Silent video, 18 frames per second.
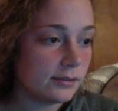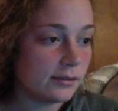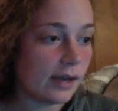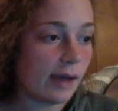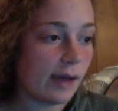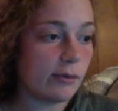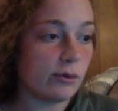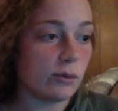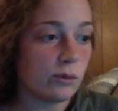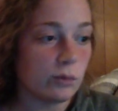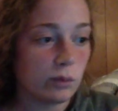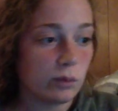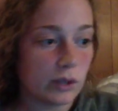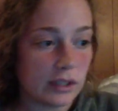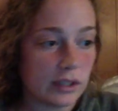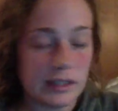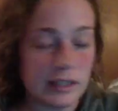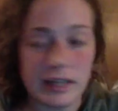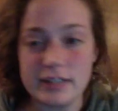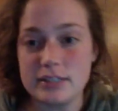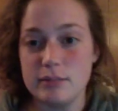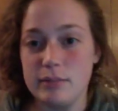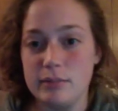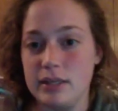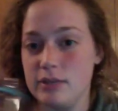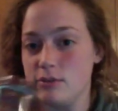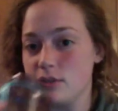I would really like to
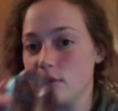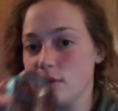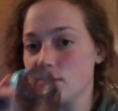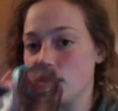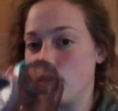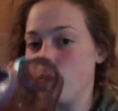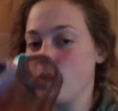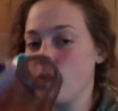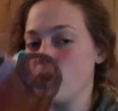meet you sometime.